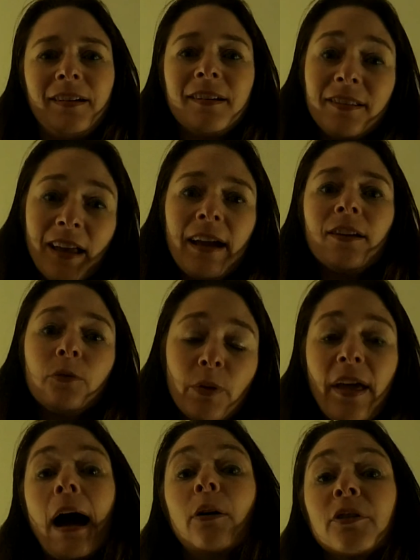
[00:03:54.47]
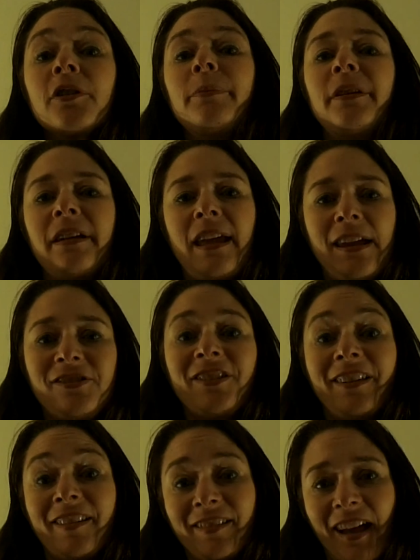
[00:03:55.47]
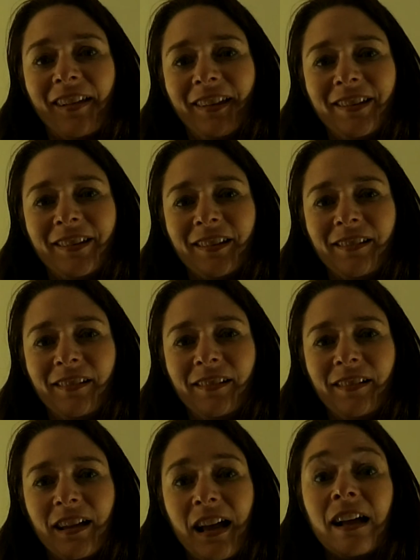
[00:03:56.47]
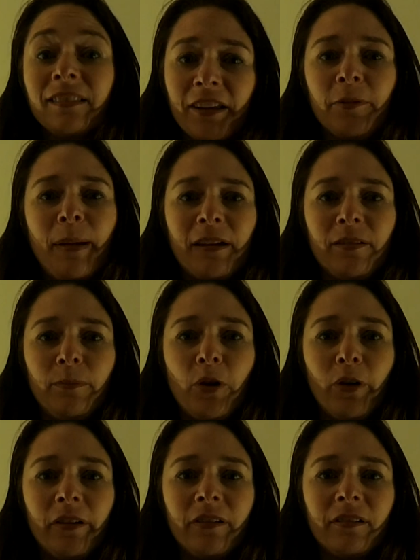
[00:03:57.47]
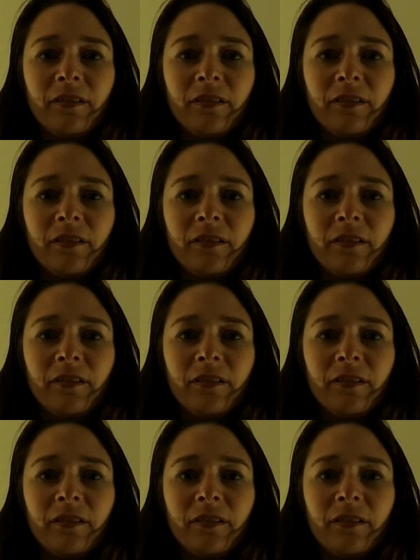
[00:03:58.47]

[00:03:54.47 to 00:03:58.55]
Science without communication is silent. Let's make some noise.